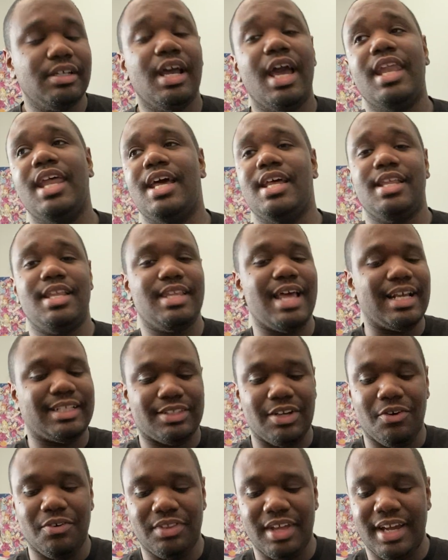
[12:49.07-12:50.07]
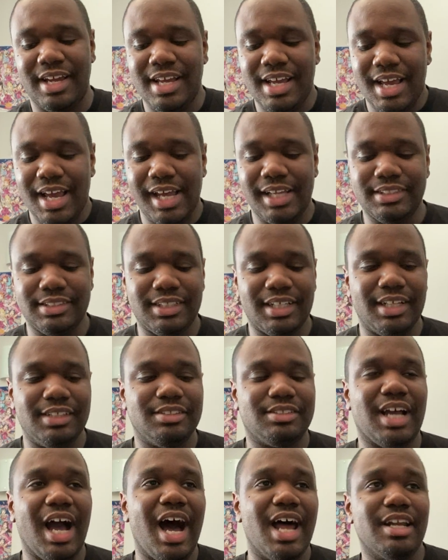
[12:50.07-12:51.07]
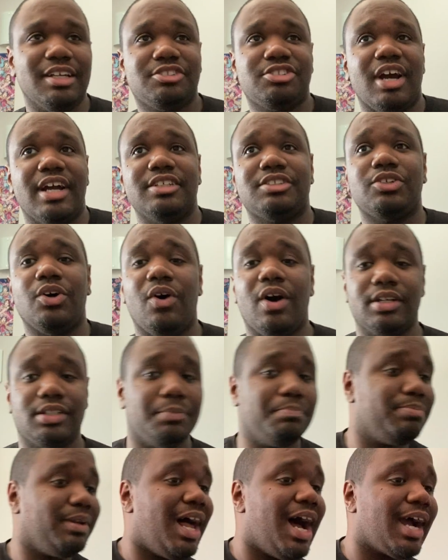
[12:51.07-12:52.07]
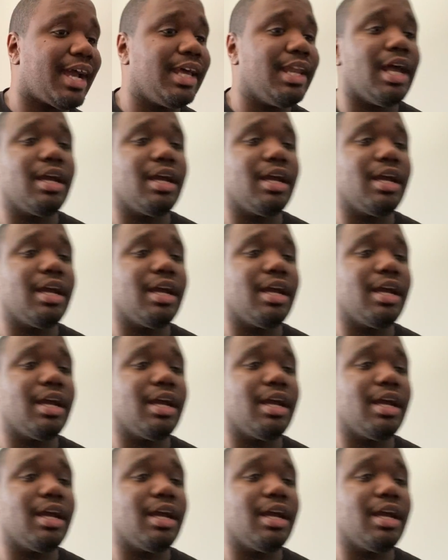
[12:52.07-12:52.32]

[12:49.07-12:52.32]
And then that's the whole thing. And Kanna's trying so hard to block it,